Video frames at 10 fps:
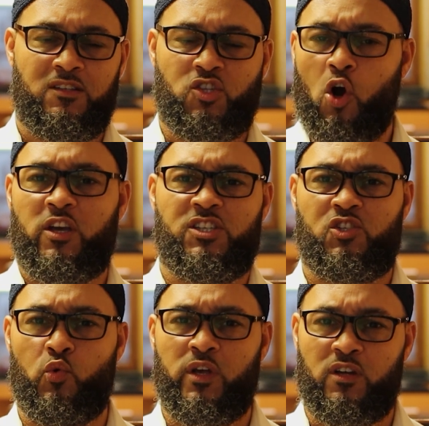target
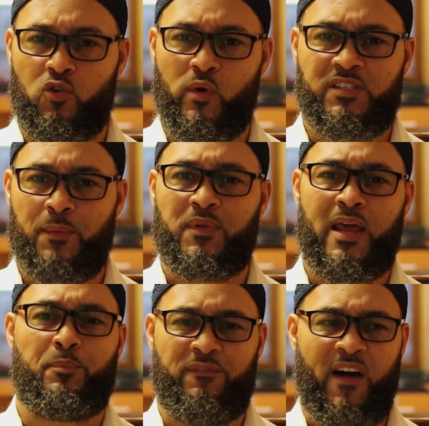shooting or doing something
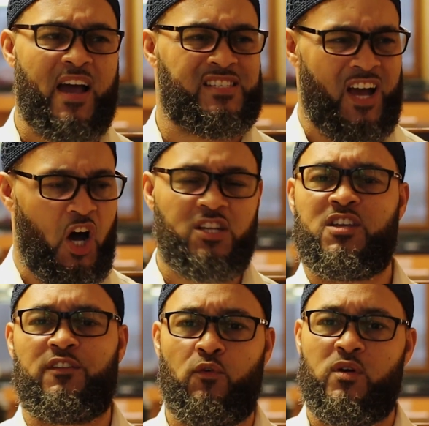that provides
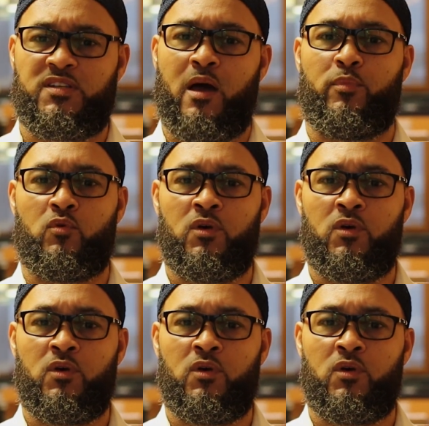hunting, for example,